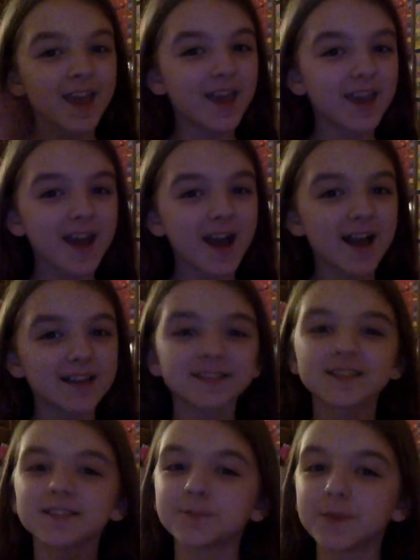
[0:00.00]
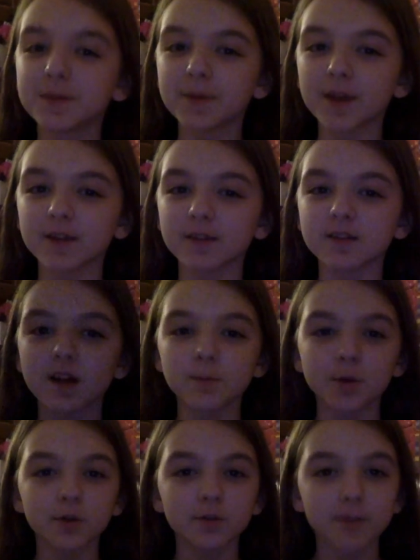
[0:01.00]
Hey guys, it's me Peyton, and
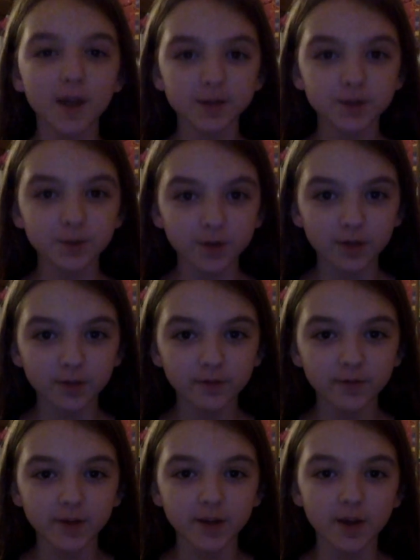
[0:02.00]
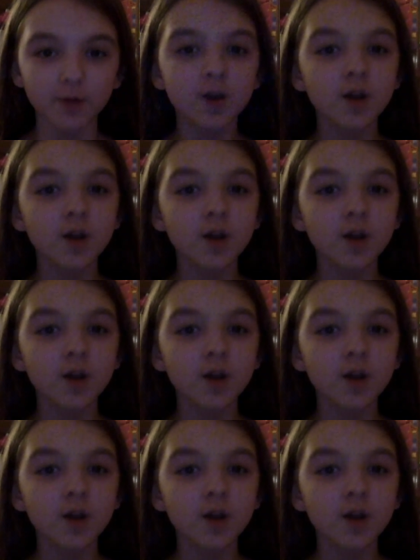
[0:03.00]
welcome back to another video